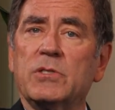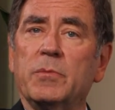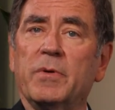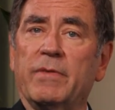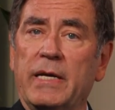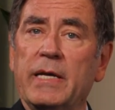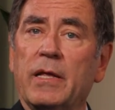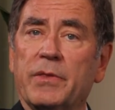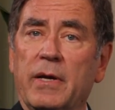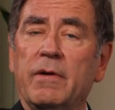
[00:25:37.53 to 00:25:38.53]
to provide
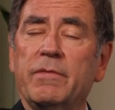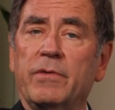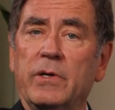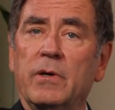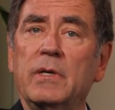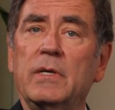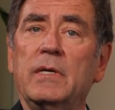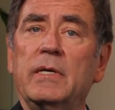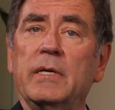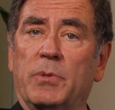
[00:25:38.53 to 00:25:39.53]
health care for your
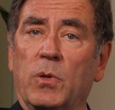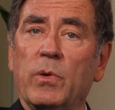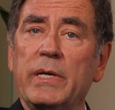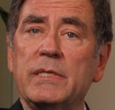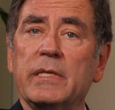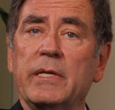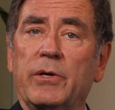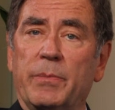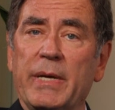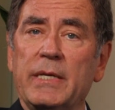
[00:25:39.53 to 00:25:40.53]
employees and their
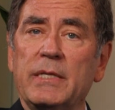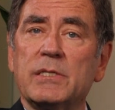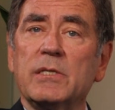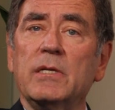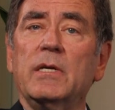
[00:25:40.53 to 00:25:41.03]
dependents,